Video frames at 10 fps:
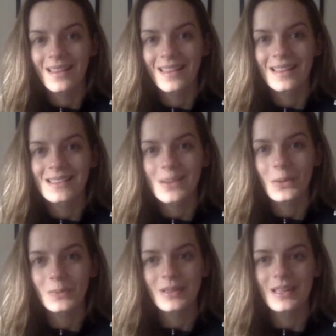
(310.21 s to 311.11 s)
let's
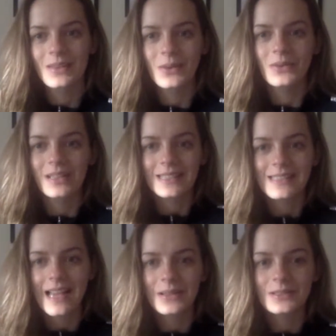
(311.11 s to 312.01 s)
hope it all works
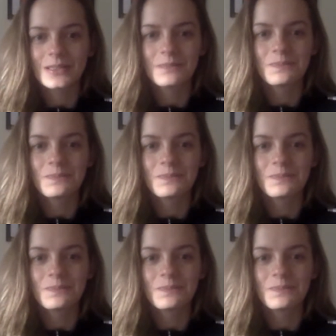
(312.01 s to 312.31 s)
out.